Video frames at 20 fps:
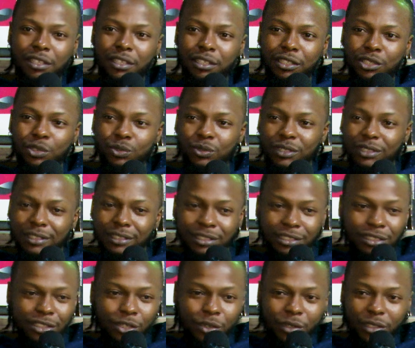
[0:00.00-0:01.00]
to
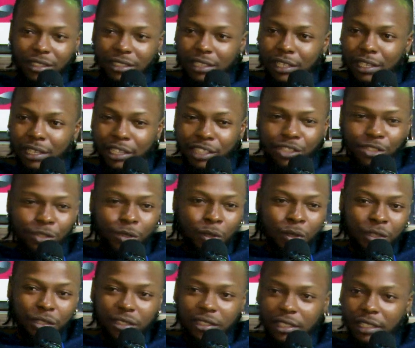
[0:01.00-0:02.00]
the song
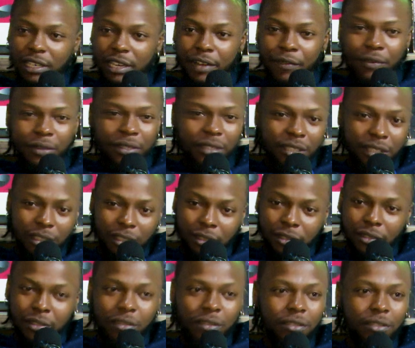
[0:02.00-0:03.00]
selections and
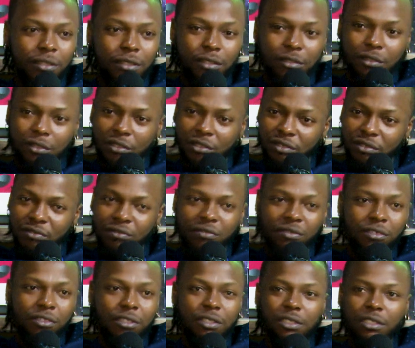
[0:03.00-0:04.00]
everything. You know,
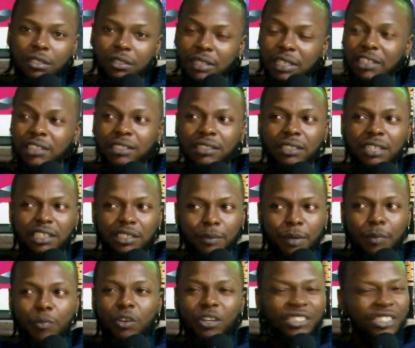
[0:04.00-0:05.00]
that's
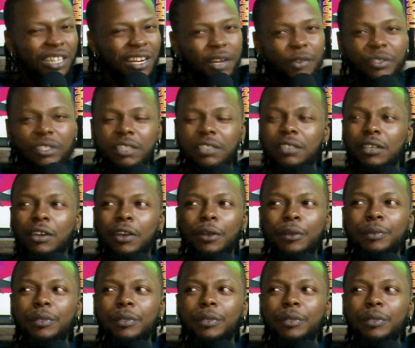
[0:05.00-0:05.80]
my brother. Shout out Yin the Hermit.